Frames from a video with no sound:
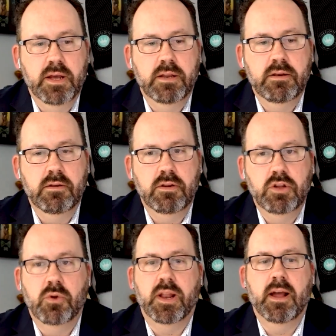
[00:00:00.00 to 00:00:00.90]
then
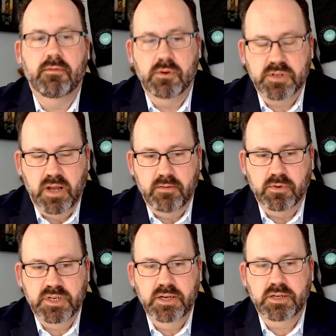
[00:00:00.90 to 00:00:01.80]
you can have those
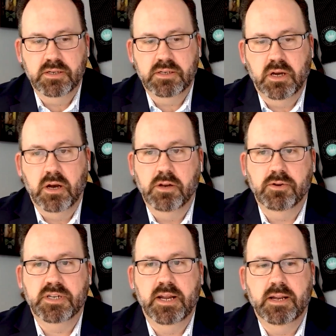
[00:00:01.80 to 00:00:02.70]
conversations to
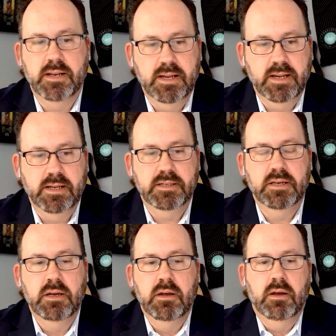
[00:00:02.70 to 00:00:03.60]
understand
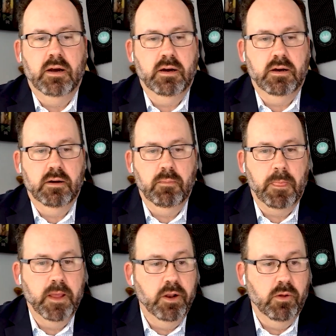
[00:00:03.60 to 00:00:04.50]
needs.
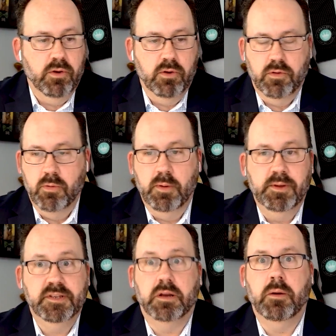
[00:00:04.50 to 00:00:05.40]
There may
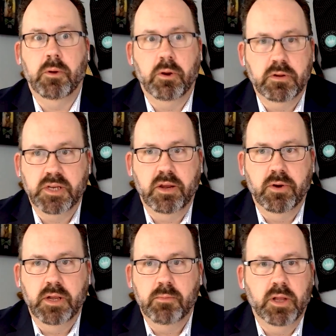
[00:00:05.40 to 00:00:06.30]
be
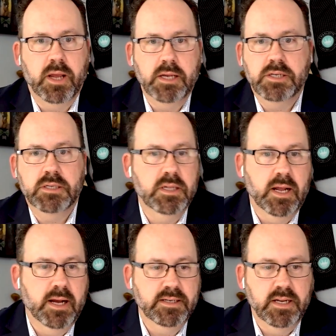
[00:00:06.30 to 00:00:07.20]
security implications that
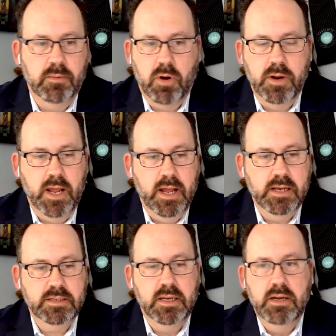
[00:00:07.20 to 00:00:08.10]
the IT department
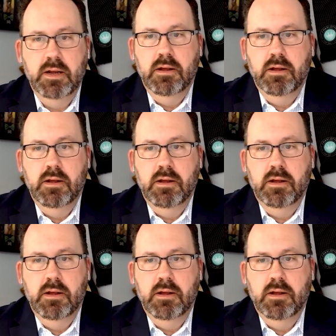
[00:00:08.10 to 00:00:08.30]
has